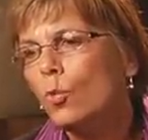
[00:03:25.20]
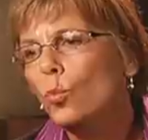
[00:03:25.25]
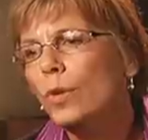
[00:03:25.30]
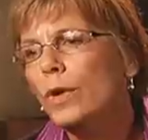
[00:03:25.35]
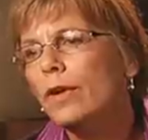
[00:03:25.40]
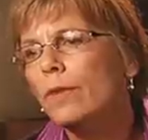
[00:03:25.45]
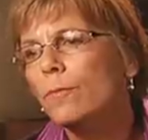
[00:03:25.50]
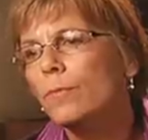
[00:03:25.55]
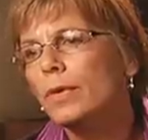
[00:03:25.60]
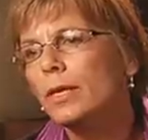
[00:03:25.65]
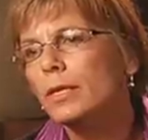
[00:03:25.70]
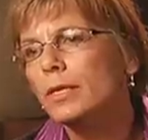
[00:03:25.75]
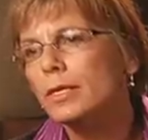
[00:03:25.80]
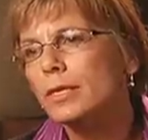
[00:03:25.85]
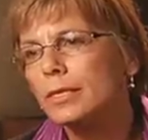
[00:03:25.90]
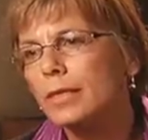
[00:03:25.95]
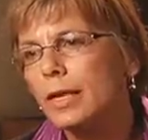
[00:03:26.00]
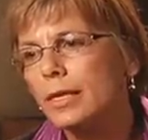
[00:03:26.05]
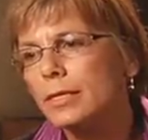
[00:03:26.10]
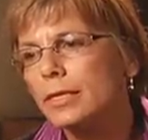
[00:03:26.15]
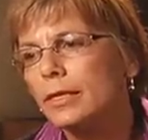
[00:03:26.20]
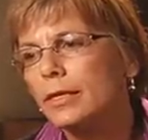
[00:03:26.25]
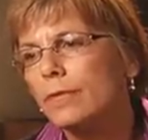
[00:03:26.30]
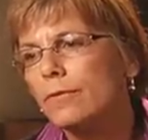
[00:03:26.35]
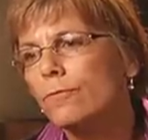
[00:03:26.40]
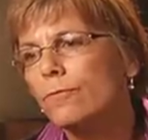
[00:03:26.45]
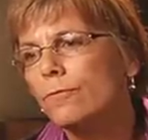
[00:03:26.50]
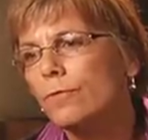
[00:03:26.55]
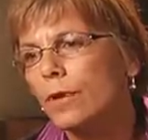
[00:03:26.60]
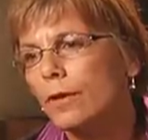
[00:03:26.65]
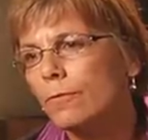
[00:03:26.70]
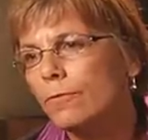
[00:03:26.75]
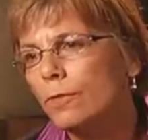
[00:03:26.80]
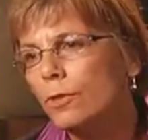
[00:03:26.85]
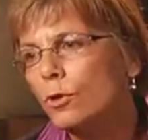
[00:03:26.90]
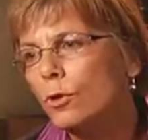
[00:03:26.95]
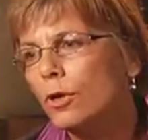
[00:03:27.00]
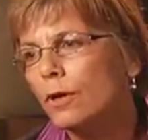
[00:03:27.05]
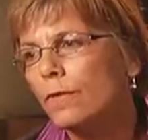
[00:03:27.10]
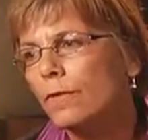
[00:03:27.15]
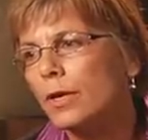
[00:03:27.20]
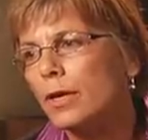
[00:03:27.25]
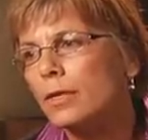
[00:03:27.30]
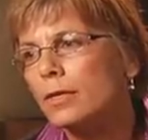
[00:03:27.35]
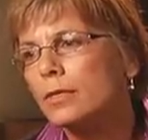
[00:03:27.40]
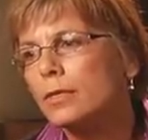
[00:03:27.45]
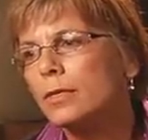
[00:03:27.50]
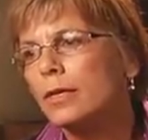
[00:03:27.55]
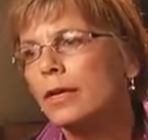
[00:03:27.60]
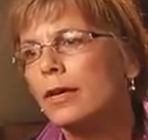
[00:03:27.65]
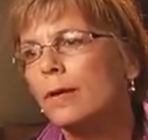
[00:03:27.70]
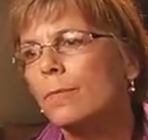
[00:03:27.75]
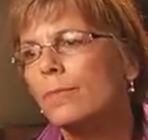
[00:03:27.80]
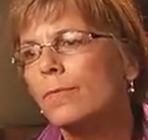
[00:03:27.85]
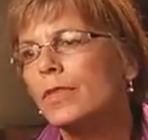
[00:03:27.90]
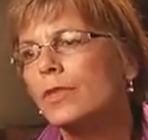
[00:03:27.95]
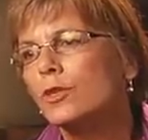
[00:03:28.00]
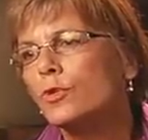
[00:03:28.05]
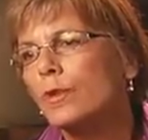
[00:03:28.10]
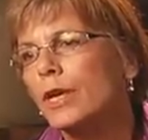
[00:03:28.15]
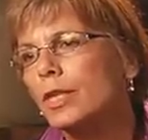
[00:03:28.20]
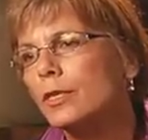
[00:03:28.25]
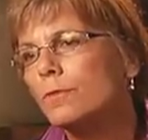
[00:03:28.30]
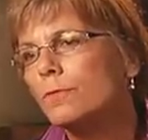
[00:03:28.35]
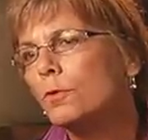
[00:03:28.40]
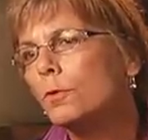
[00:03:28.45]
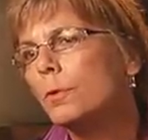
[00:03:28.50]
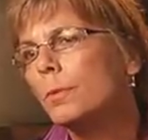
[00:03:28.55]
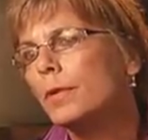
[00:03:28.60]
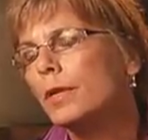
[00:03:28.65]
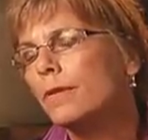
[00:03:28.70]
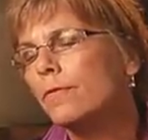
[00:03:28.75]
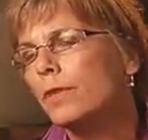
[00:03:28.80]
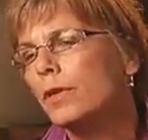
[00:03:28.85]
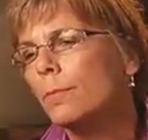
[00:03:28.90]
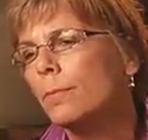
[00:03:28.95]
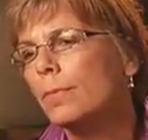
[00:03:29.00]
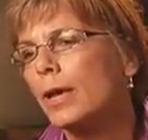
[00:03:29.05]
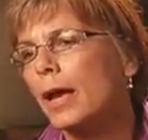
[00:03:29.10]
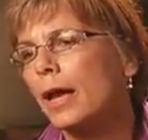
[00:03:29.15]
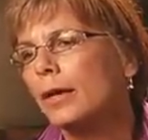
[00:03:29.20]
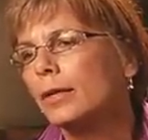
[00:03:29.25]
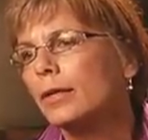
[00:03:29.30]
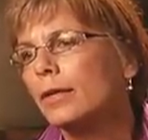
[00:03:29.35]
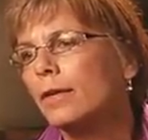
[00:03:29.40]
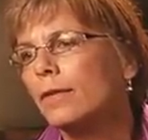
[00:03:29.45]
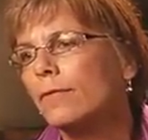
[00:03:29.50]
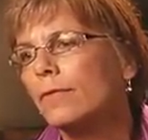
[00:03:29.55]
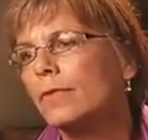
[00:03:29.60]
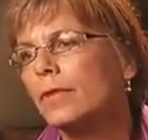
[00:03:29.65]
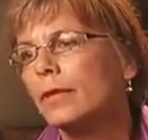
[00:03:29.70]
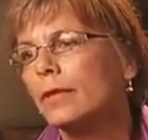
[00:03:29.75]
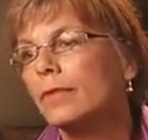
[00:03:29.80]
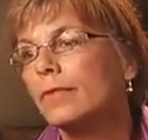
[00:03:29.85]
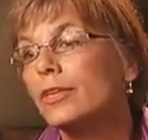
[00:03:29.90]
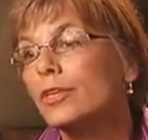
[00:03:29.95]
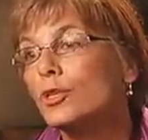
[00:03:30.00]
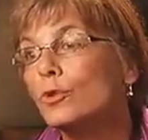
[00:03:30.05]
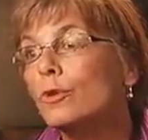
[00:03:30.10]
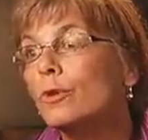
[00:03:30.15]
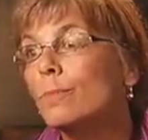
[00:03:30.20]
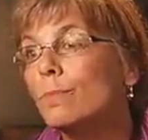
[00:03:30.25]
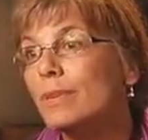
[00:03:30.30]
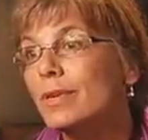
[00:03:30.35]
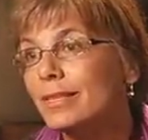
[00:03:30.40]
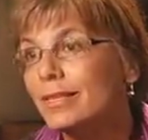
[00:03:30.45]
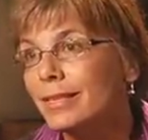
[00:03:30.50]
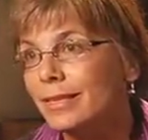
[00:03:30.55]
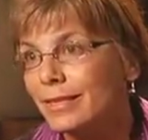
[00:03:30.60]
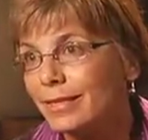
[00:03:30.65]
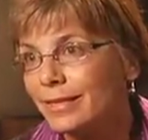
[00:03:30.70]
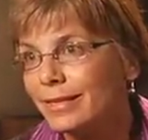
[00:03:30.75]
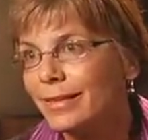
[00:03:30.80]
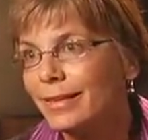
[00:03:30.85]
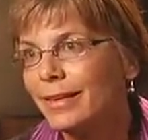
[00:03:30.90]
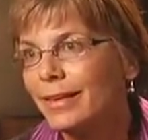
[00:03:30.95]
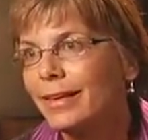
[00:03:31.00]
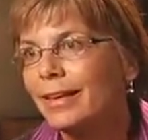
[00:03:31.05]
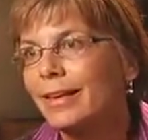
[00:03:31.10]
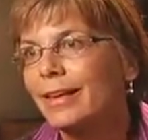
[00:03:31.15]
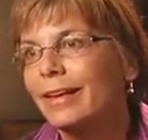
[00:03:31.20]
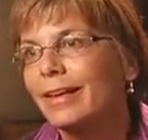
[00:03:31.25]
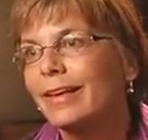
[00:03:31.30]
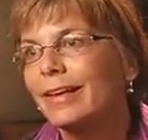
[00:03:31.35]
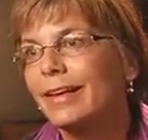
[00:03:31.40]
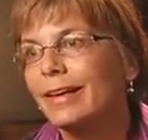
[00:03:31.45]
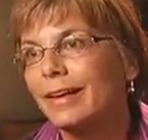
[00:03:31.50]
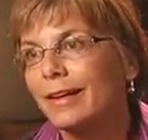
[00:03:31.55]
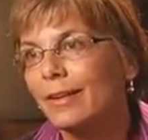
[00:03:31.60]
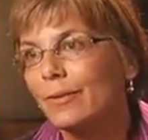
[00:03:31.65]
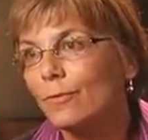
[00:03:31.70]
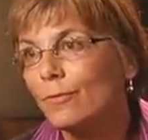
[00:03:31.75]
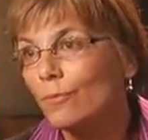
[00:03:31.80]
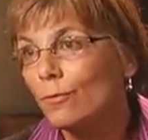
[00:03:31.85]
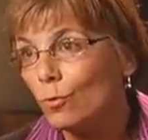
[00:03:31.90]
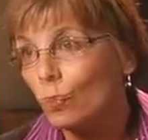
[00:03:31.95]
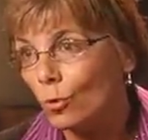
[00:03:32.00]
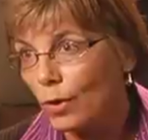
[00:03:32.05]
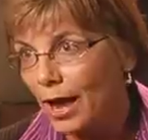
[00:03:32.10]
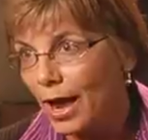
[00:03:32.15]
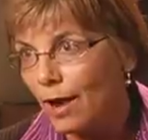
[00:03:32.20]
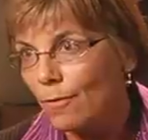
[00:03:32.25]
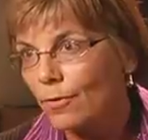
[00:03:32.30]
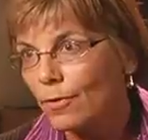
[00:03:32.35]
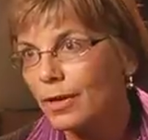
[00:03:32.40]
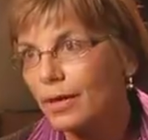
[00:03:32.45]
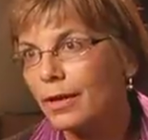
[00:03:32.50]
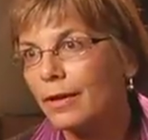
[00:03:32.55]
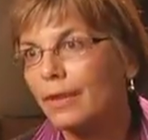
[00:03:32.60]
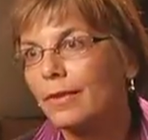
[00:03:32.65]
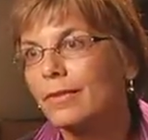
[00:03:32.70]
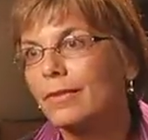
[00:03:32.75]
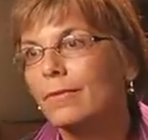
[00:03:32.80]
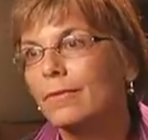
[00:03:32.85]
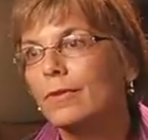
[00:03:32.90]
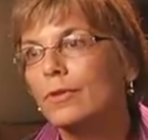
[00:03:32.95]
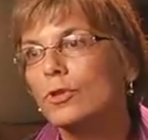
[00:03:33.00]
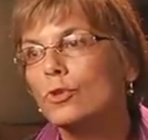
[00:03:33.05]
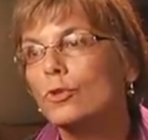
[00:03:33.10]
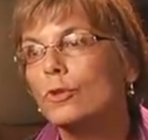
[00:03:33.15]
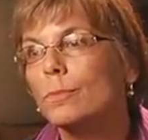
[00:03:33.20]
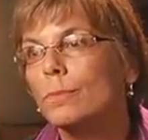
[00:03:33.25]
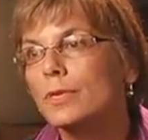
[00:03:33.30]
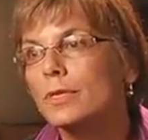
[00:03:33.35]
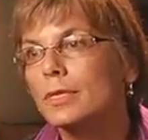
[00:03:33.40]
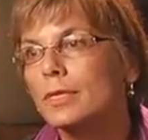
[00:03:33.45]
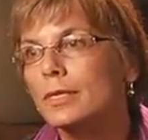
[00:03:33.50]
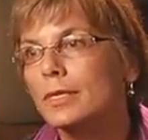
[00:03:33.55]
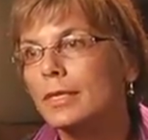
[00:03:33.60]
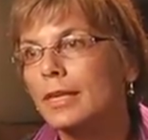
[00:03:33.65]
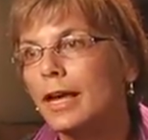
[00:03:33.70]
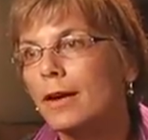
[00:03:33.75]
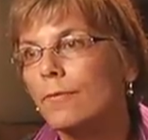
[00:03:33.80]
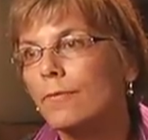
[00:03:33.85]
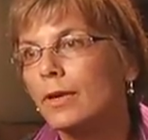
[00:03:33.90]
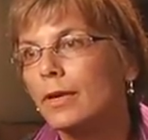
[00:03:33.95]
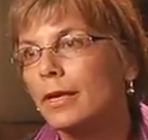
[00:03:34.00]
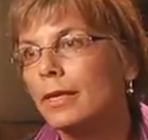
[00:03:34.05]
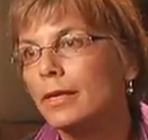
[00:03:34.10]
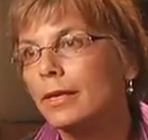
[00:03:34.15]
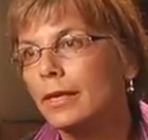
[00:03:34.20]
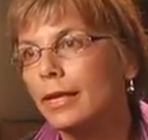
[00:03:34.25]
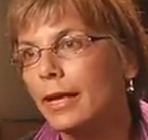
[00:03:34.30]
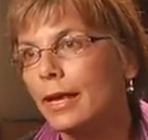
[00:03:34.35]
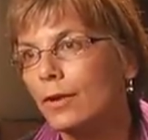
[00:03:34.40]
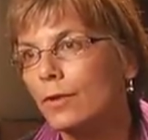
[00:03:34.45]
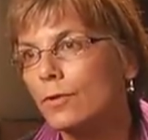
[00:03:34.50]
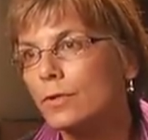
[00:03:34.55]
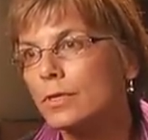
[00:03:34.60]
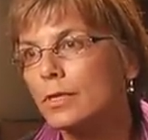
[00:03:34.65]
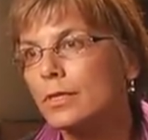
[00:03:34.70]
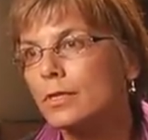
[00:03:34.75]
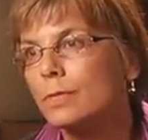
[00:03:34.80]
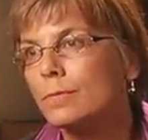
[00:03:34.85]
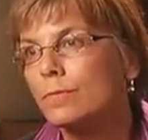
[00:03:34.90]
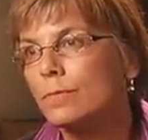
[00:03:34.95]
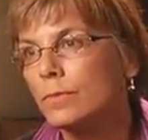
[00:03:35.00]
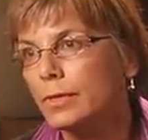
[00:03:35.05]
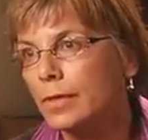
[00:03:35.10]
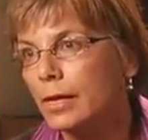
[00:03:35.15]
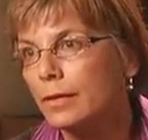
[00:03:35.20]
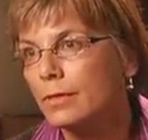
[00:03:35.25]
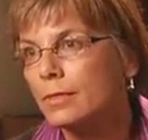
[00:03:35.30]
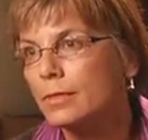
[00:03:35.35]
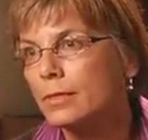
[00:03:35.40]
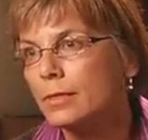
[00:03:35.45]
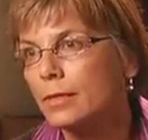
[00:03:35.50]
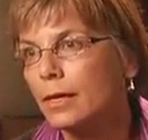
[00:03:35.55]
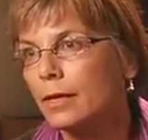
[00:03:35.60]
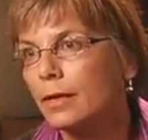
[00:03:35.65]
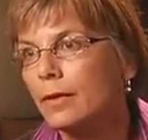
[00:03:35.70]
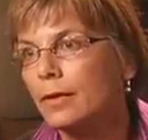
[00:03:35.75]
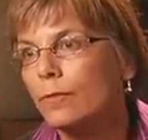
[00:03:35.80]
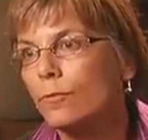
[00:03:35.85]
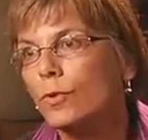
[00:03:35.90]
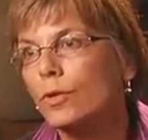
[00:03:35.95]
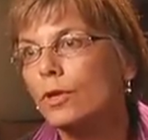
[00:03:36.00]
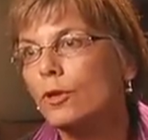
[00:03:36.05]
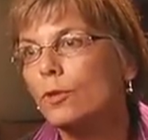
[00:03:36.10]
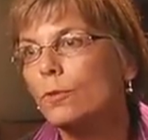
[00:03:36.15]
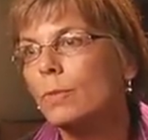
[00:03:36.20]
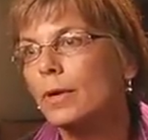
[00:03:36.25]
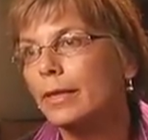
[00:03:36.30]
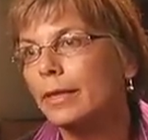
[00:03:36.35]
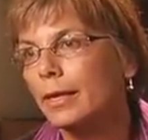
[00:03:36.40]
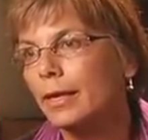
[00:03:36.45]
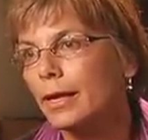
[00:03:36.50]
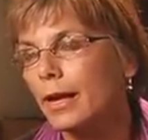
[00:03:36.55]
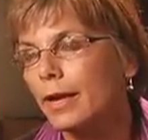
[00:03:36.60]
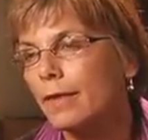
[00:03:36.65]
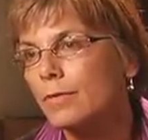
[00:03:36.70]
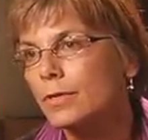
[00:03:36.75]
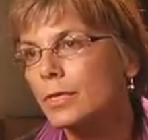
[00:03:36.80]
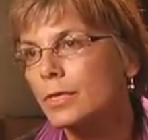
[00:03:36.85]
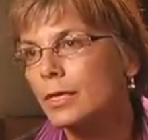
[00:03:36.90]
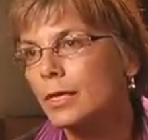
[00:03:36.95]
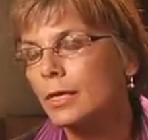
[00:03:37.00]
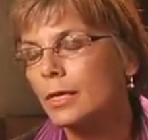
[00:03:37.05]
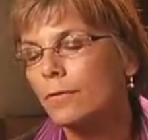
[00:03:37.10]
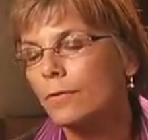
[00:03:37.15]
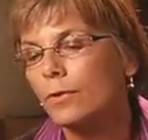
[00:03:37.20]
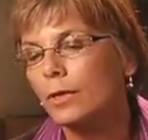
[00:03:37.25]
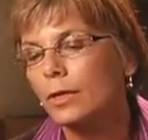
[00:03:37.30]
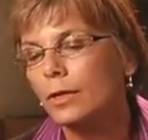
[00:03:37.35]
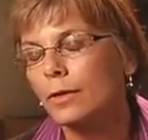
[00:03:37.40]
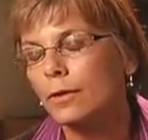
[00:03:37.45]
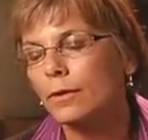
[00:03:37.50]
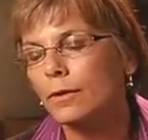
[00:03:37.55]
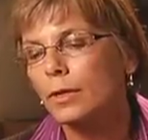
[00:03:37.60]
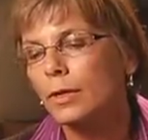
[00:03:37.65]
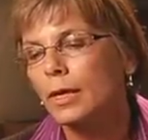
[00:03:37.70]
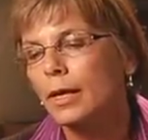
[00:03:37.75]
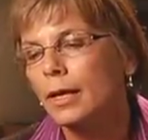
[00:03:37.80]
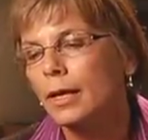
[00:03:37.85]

We have been discussing, a few of us, the transformative impact of the doing business for Africa, doing business in Africa indicators that's done, renewed by the IFC every year.